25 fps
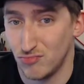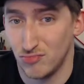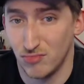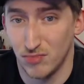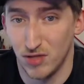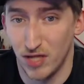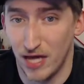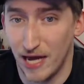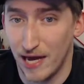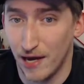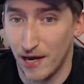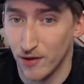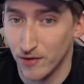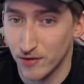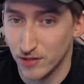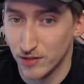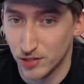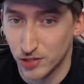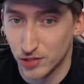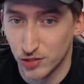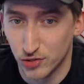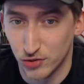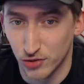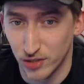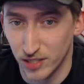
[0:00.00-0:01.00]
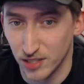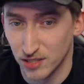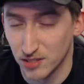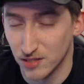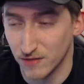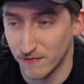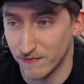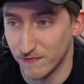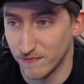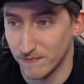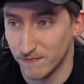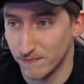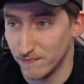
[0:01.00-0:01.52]
out in the streets
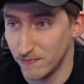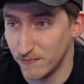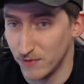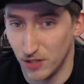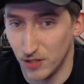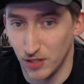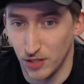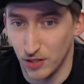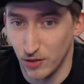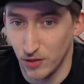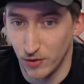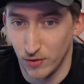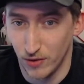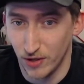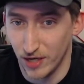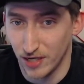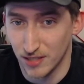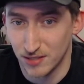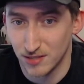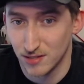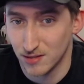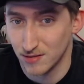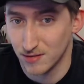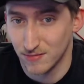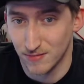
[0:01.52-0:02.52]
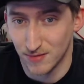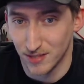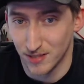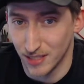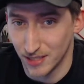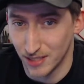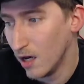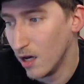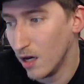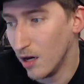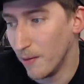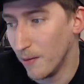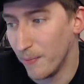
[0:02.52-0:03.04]
of the US.
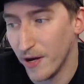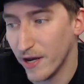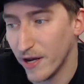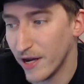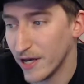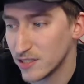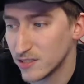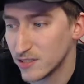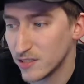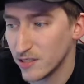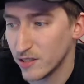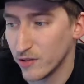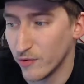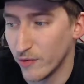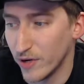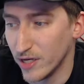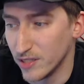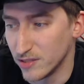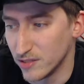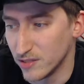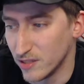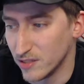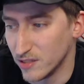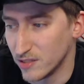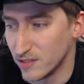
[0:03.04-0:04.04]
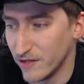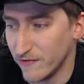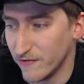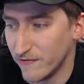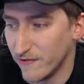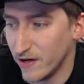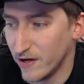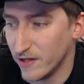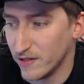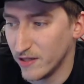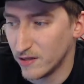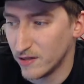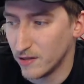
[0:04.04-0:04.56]
Like, upon exiting the residence, they
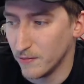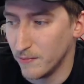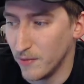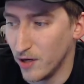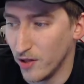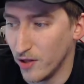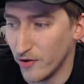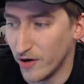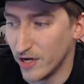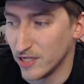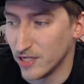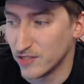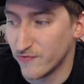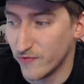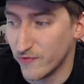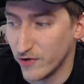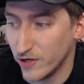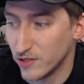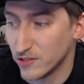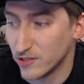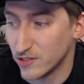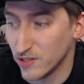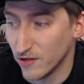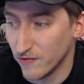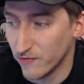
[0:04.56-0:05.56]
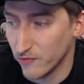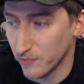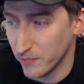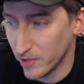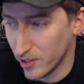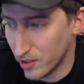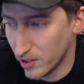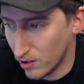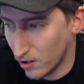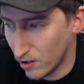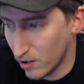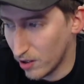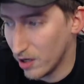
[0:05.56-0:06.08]
find that the mother has freed herself from the
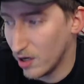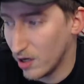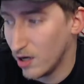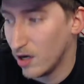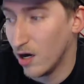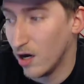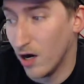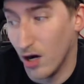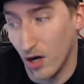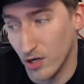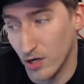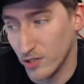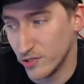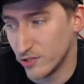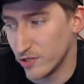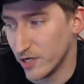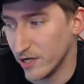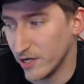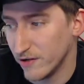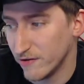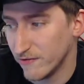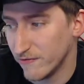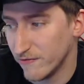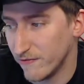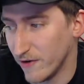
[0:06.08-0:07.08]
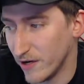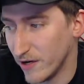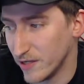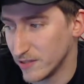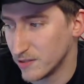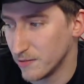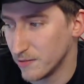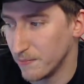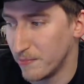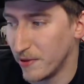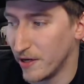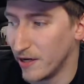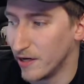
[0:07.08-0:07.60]
car. Andre finds
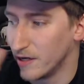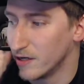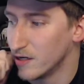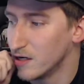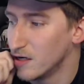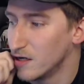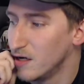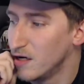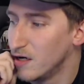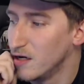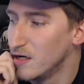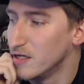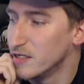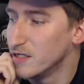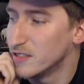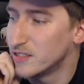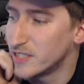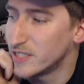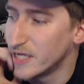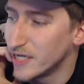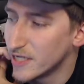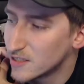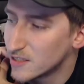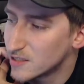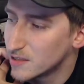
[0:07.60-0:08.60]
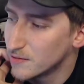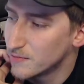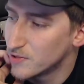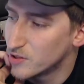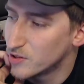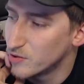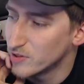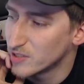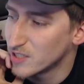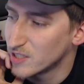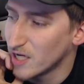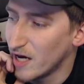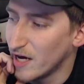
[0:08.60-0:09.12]
the pair, takes them to
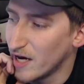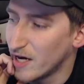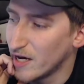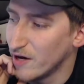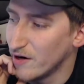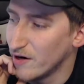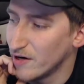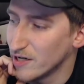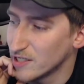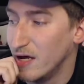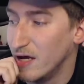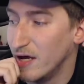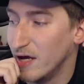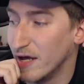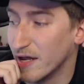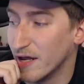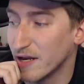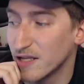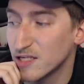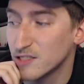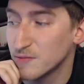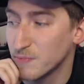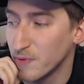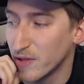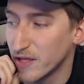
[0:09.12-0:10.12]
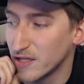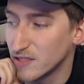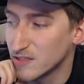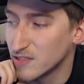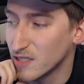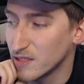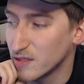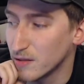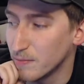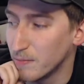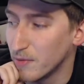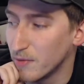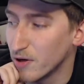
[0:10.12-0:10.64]
his hideout, and, exp and explains
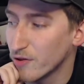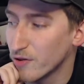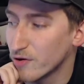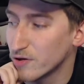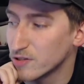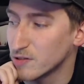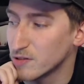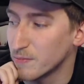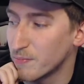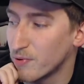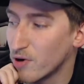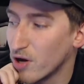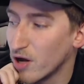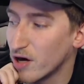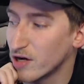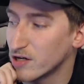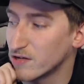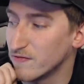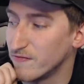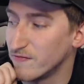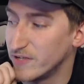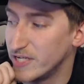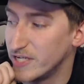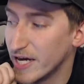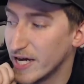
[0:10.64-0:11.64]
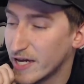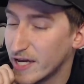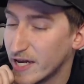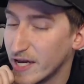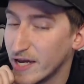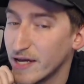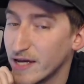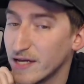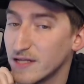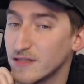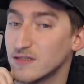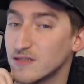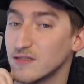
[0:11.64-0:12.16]
that the mother is the product of
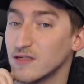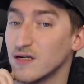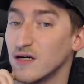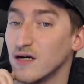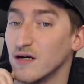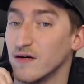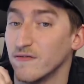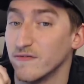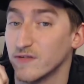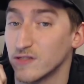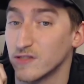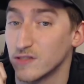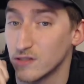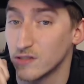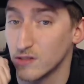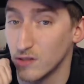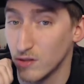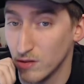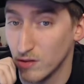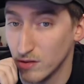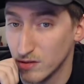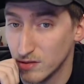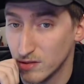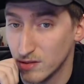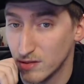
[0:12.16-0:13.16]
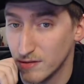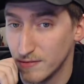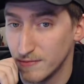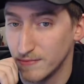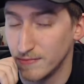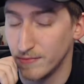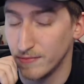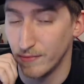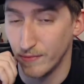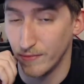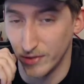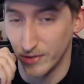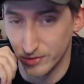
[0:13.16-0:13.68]
decades of assault,
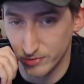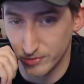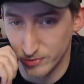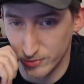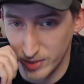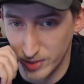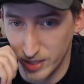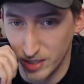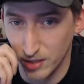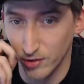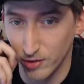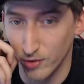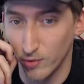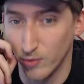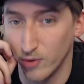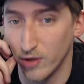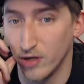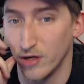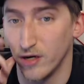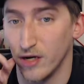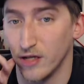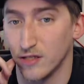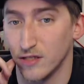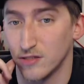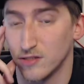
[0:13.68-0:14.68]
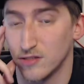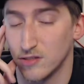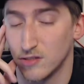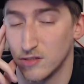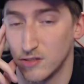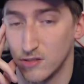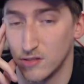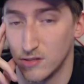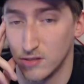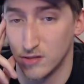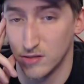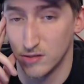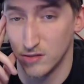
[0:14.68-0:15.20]
which we know the word, it's
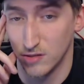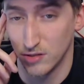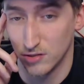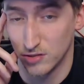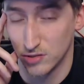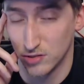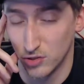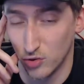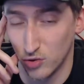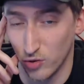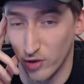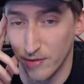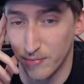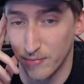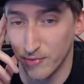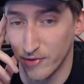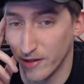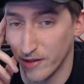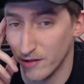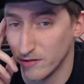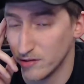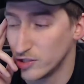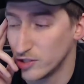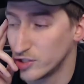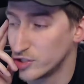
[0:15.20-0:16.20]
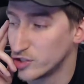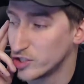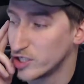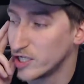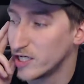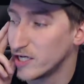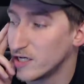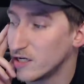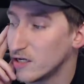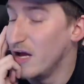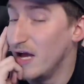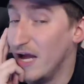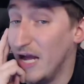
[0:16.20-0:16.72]
scrape without the
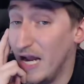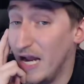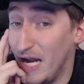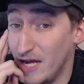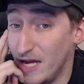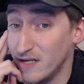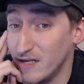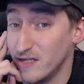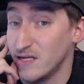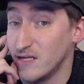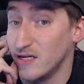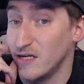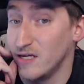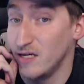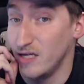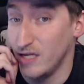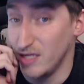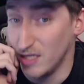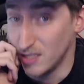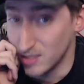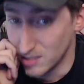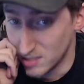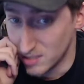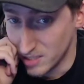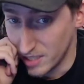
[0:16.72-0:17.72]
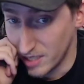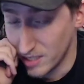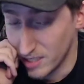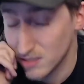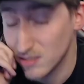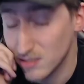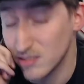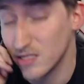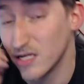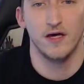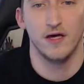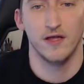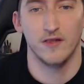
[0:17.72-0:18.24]
G, and
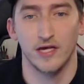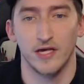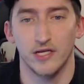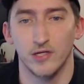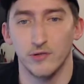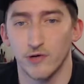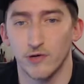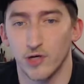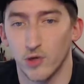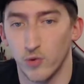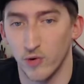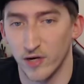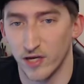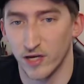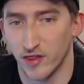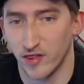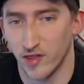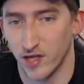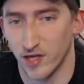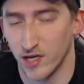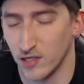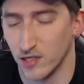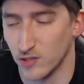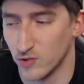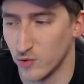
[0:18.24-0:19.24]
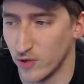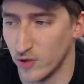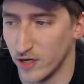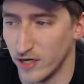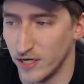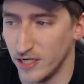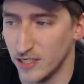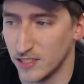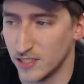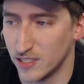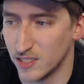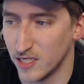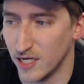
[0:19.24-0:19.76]
incest. They do a quick thing to where
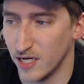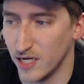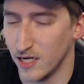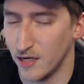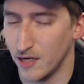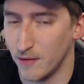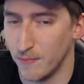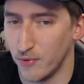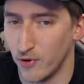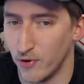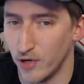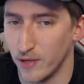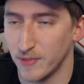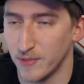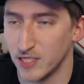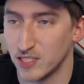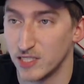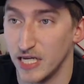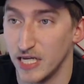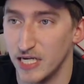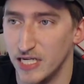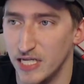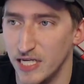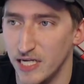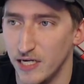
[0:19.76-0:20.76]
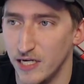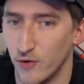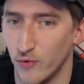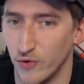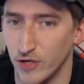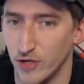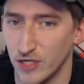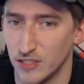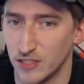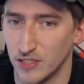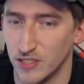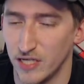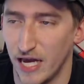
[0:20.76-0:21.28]
he said pretty much they didn't
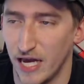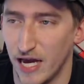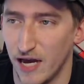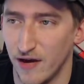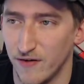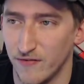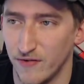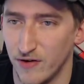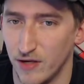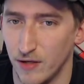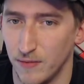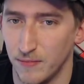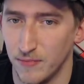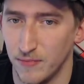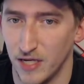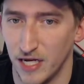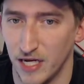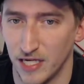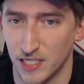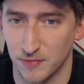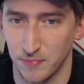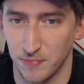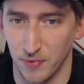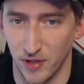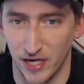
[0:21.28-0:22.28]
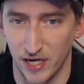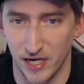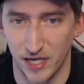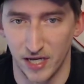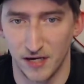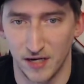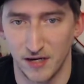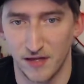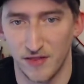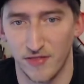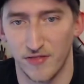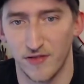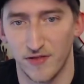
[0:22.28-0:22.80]
originally have him explaining
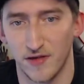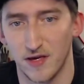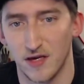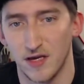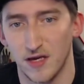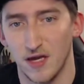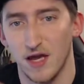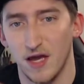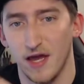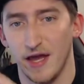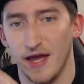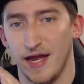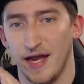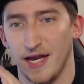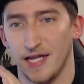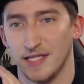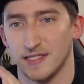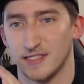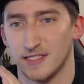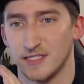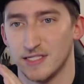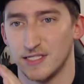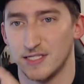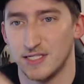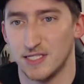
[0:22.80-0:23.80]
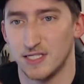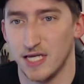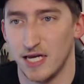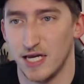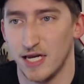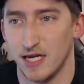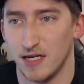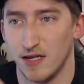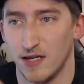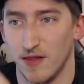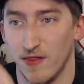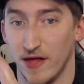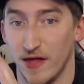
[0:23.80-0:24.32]
anything, and
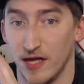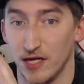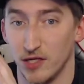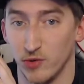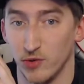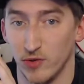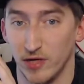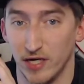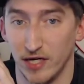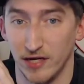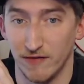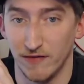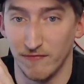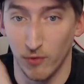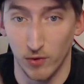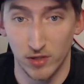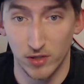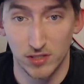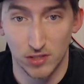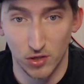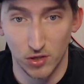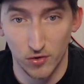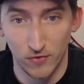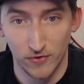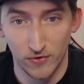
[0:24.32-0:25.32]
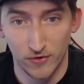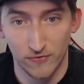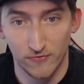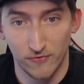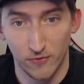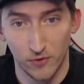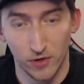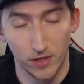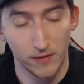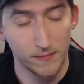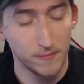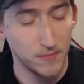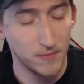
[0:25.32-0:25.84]
instead they do a voiceover
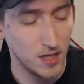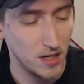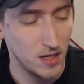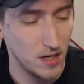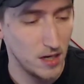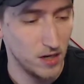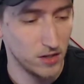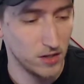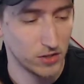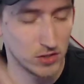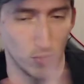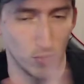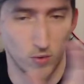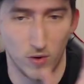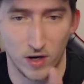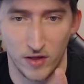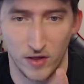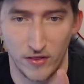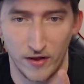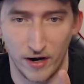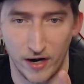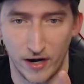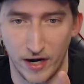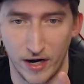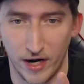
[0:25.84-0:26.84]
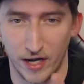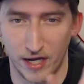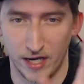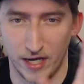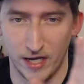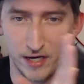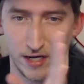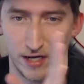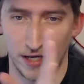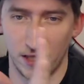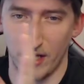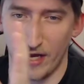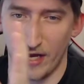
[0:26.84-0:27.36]
for him to where they're kind of
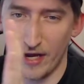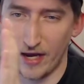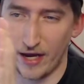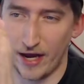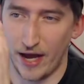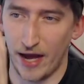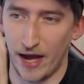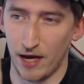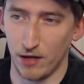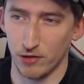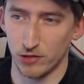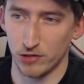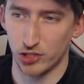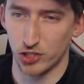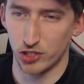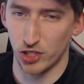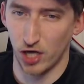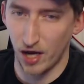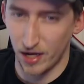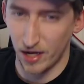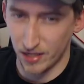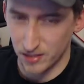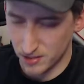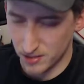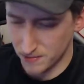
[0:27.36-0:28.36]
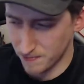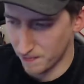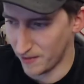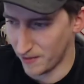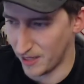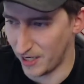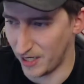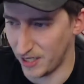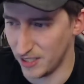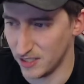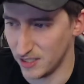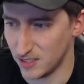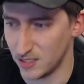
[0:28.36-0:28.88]
getting like out shots,
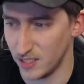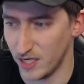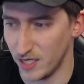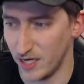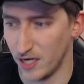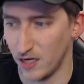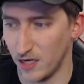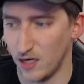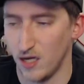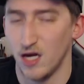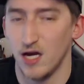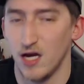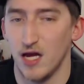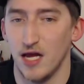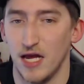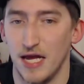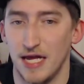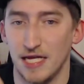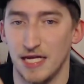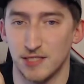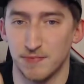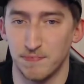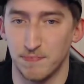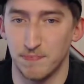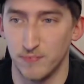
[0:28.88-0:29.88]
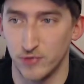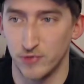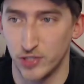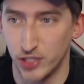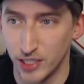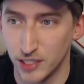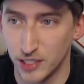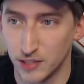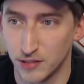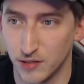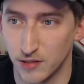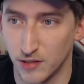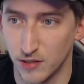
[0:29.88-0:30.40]
and he's saying it's
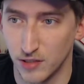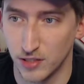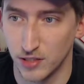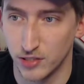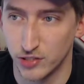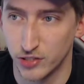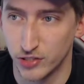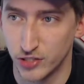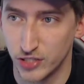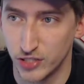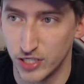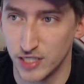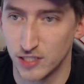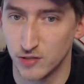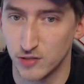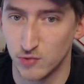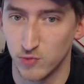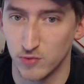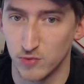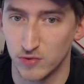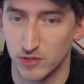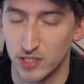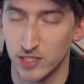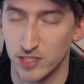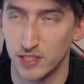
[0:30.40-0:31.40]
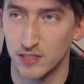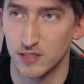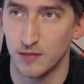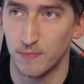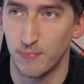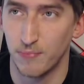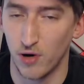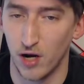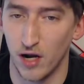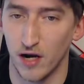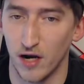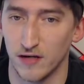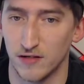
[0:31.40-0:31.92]
she's the she's she's the
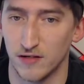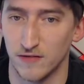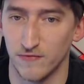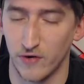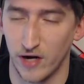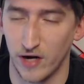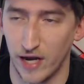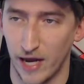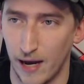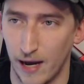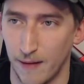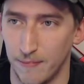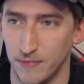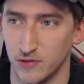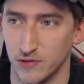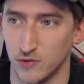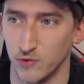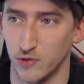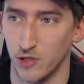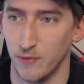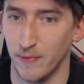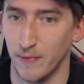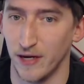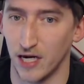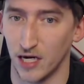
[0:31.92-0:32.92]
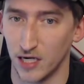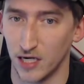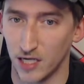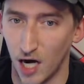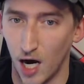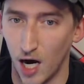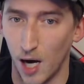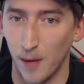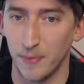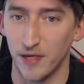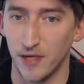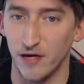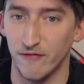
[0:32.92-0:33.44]
product of what happens when you make a
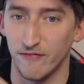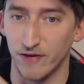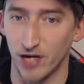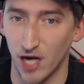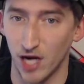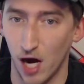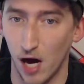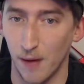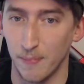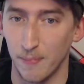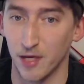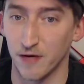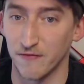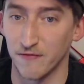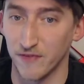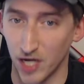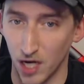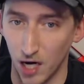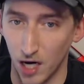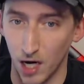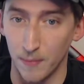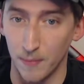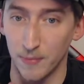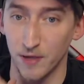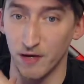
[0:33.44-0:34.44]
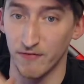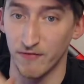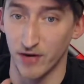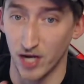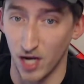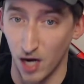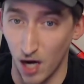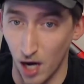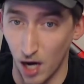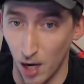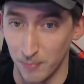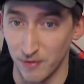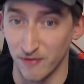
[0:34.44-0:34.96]
copy of a copy of a copy of a
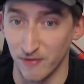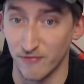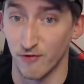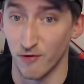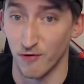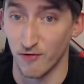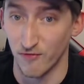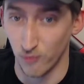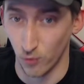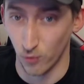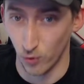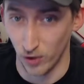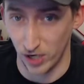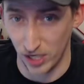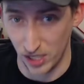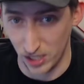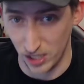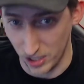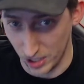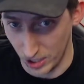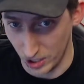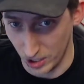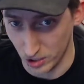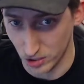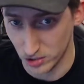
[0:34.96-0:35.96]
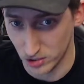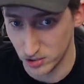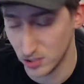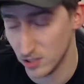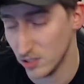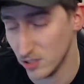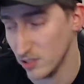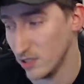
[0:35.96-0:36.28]
copy for 40 years,